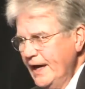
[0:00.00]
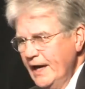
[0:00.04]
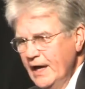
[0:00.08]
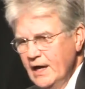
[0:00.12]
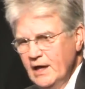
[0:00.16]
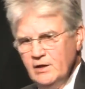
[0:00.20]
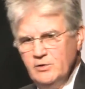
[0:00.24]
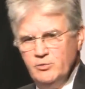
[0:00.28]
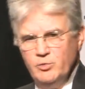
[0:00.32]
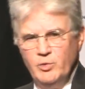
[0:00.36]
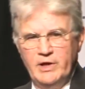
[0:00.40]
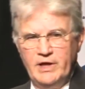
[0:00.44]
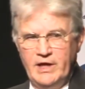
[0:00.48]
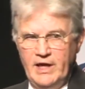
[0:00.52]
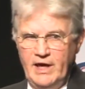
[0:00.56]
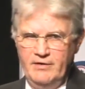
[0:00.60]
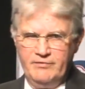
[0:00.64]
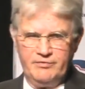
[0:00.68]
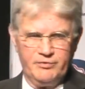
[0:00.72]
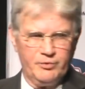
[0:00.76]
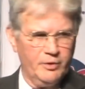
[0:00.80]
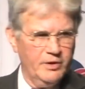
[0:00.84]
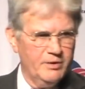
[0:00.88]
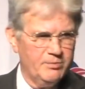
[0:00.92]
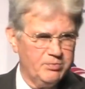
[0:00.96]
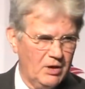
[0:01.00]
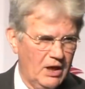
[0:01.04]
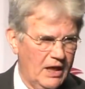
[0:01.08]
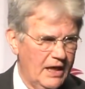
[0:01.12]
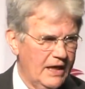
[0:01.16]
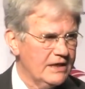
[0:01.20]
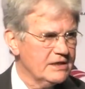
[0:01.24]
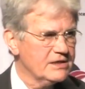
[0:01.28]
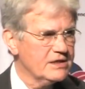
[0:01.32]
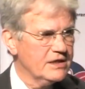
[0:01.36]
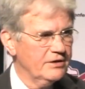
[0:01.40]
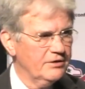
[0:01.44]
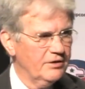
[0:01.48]
And we have 3
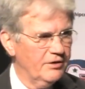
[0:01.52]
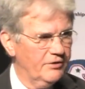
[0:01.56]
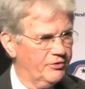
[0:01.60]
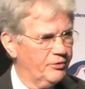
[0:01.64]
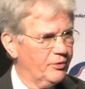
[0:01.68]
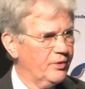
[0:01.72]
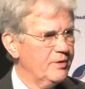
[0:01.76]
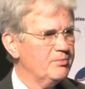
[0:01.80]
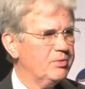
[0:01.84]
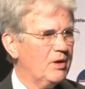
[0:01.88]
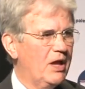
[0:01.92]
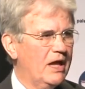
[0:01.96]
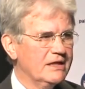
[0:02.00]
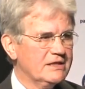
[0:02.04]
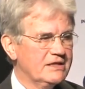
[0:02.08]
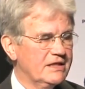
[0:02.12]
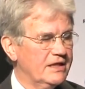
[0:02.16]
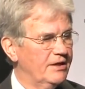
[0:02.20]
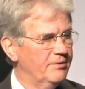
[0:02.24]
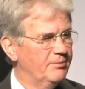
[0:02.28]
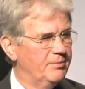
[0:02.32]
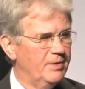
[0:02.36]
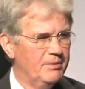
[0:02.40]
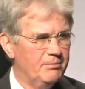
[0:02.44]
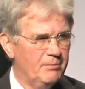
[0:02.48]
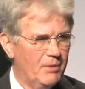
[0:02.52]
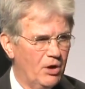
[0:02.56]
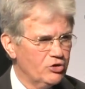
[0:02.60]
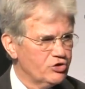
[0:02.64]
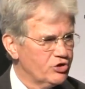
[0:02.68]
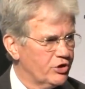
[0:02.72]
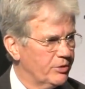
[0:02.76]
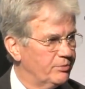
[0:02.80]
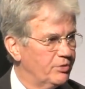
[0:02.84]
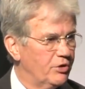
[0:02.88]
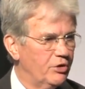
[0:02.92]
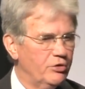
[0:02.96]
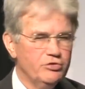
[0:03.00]
planks, and the 3 planks that have been
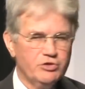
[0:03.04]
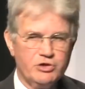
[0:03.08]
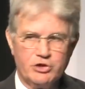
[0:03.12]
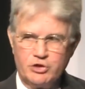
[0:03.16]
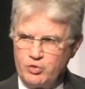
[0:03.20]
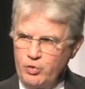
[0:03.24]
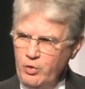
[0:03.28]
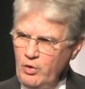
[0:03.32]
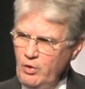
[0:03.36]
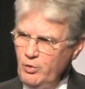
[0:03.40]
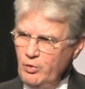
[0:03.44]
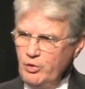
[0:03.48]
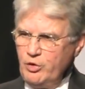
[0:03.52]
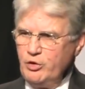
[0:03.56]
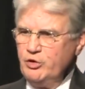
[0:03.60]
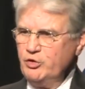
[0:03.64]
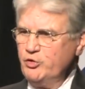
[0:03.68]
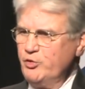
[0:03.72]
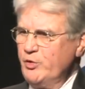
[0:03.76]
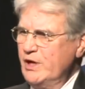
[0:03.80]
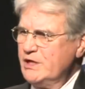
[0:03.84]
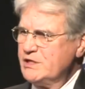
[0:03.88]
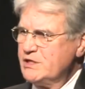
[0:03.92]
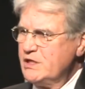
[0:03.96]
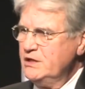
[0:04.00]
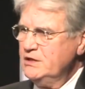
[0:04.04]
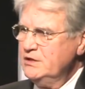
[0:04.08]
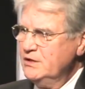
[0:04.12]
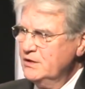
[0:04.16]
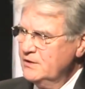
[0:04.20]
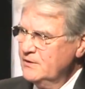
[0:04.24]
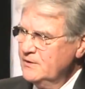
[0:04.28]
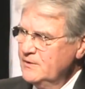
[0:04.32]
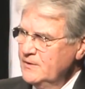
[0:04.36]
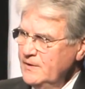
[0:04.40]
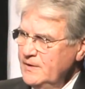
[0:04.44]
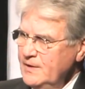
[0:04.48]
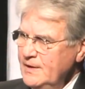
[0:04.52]
most abused is what we're addressing.
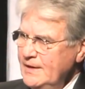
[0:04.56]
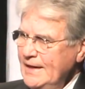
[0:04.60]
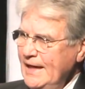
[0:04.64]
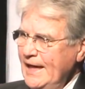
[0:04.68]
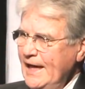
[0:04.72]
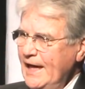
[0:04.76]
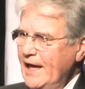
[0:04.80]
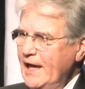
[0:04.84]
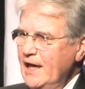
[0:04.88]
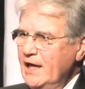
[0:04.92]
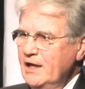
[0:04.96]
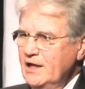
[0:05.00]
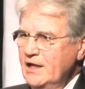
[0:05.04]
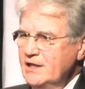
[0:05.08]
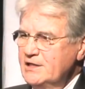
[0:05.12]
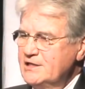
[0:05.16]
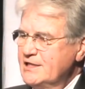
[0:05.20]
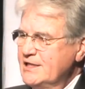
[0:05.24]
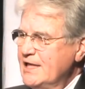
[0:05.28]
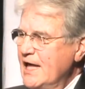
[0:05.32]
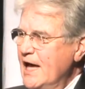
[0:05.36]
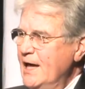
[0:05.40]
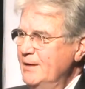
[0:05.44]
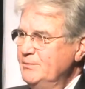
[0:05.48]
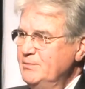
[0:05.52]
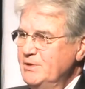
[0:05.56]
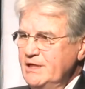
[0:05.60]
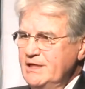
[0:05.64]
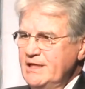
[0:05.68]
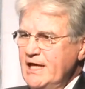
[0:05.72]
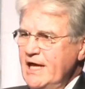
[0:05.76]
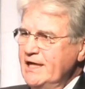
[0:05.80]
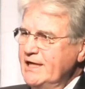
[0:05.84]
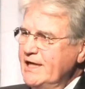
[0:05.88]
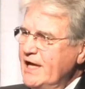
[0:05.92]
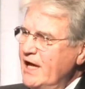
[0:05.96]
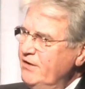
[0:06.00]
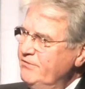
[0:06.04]
And it's time to
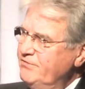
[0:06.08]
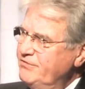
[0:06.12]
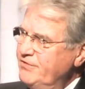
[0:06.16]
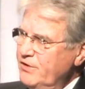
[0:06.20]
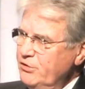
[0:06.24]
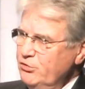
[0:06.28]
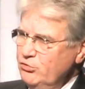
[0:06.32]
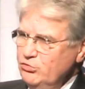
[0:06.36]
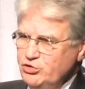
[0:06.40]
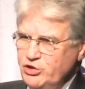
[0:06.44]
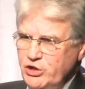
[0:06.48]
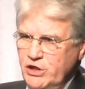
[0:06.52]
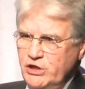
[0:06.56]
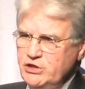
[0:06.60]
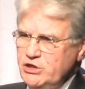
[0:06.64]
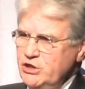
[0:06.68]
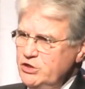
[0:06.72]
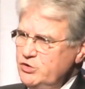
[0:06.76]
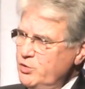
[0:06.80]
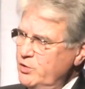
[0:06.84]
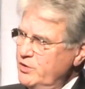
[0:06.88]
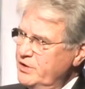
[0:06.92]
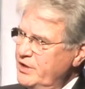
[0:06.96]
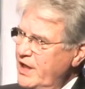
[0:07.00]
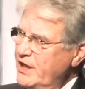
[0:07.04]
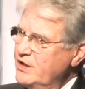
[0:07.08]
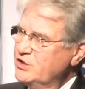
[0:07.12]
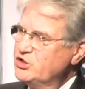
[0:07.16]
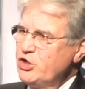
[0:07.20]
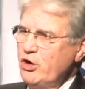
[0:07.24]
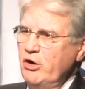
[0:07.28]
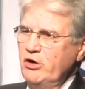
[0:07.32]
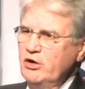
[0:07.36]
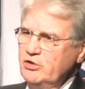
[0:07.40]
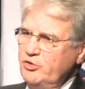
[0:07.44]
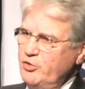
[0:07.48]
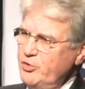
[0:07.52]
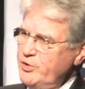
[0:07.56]
take out federal judges when they
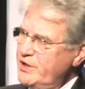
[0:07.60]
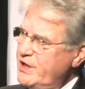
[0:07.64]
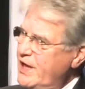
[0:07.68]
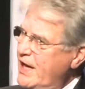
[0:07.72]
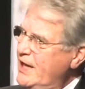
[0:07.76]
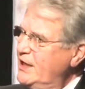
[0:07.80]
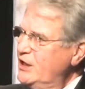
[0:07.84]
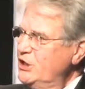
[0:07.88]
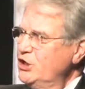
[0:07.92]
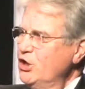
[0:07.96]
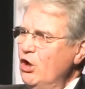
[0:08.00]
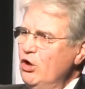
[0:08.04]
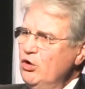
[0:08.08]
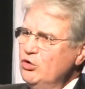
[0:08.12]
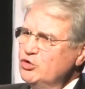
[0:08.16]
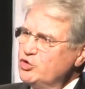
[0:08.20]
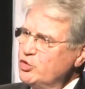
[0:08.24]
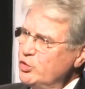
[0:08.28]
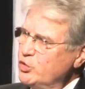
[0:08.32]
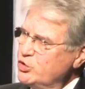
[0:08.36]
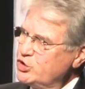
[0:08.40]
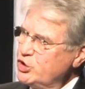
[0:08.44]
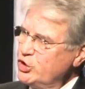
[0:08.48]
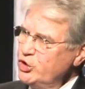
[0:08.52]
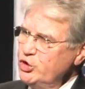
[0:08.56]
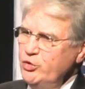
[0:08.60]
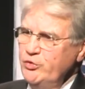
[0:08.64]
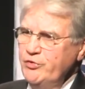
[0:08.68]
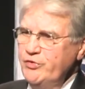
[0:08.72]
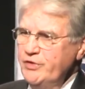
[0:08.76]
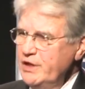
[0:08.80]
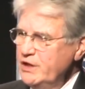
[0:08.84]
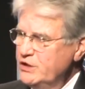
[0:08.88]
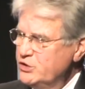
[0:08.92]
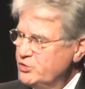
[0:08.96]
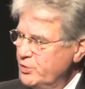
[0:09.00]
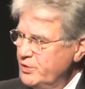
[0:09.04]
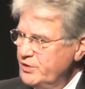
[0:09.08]
start creating all sorts of new
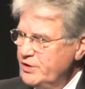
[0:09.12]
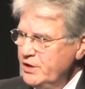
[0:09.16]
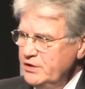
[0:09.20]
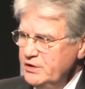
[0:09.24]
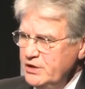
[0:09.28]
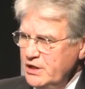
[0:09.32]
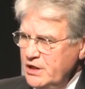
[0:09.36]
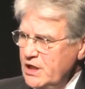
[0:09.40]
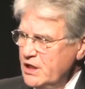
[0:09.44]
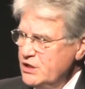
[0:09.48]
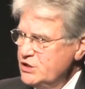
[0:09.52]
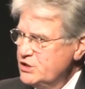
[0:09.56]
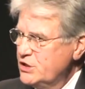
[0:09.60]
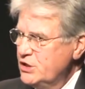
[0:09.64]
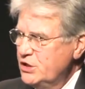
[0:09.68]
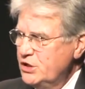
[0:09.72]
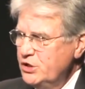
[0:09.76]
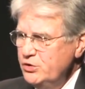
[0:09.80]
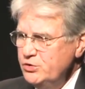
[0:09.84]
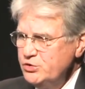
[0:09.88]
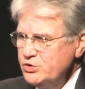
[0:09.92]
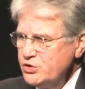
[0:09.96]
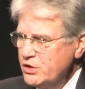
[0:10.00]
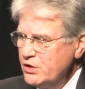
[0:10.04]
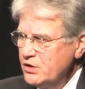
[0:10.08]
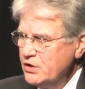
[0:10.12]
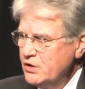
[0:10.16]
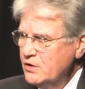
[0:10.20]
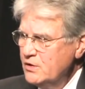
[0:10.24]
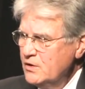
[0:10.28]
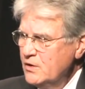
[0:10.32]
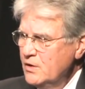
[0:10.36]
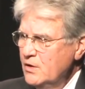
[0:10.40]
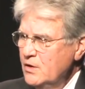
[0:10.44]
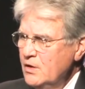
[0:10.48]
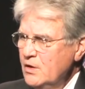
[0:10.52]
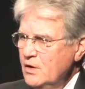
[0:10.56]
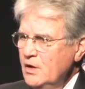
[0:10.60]
things within the Constitution.
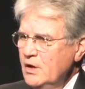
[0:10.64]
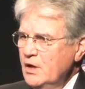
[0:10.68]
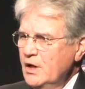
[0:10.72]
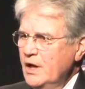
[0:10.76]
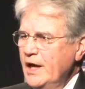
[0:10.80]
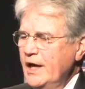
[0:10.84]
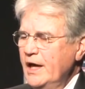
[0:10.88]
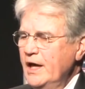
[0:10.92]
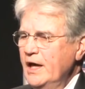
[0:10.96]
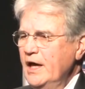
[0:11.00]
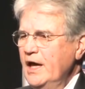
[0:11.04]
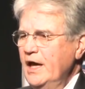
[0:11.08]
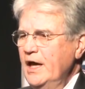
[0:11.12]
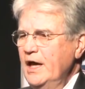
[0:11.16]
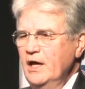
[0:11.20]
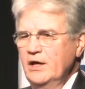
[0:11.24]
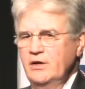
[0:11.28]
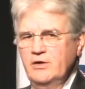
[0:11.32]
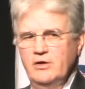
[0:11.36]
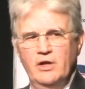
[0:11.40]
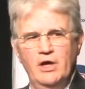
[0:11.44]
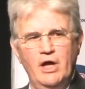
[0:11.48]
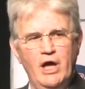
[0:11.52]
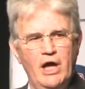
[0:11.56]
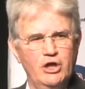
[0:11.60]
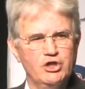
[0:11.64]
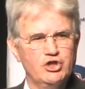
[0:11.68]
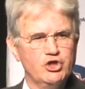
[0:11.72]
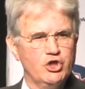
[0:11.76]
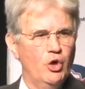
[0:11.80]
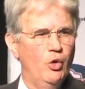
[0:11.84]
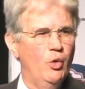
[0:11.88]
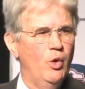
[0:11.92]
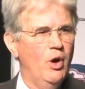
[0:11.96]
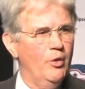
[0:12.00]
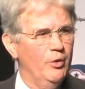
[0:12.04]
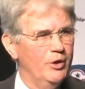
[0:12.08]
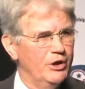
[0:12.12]
And
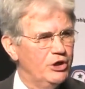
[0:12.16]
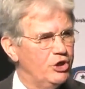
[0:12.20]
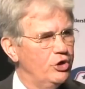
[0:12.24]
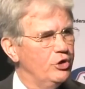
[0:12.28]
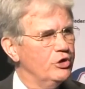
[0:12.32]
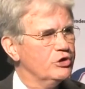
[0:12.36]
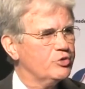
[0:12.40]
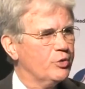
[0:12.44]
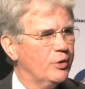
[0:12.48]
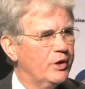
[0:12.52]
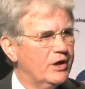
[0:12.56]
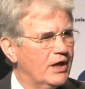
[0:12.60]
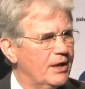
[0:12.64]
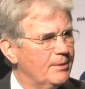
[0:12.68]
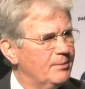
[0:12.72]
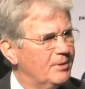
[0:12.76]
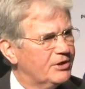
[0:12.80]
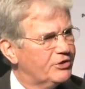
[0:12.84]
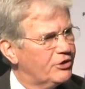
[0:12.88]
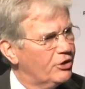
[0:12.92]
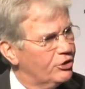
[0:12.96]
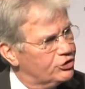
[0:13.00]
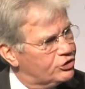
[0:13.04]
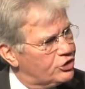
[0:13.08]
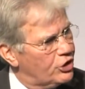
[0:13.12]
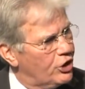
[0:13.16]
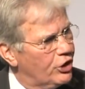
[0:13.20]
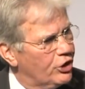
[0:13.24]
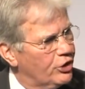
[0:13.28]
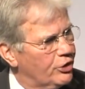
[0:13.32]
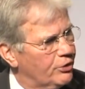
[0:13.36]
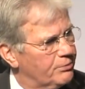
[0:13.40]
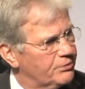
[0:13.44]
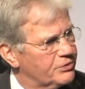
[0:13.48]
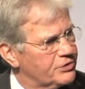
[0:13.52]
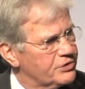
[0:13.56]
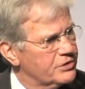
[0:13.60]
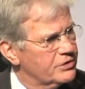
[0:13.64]
so what we do is we limit their
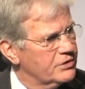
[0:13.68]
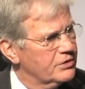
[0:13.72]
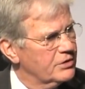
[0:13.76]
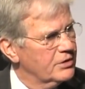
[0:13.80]
terms.